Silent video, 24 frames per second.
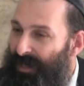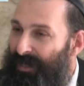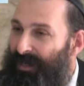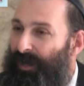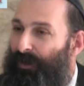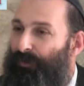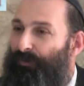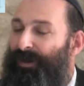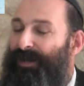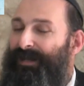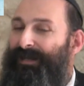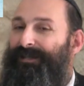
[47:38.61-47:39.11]

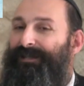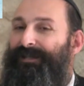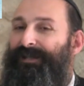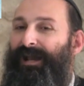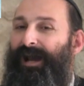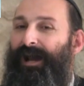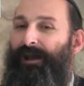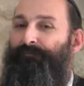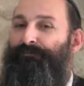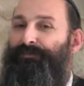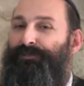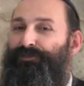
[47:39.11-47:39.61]
Now when it
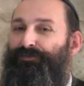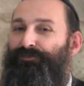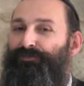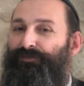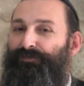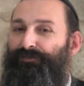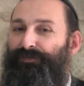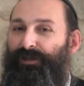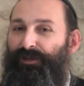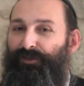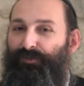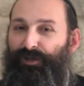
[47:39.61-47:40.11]
comes
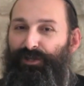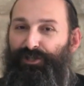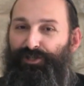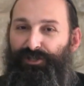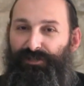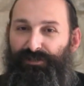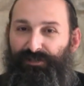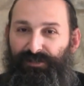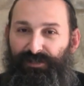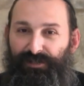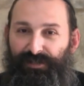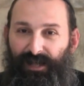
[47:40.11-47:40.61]
to the
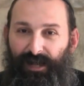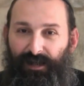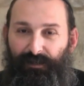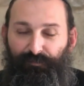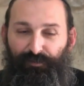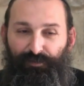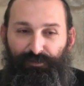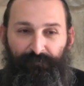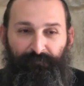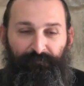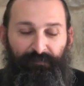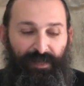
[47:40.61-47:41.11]
question in the
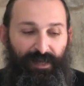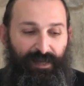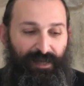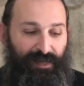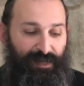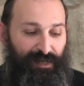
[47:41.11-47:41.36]
Talmud,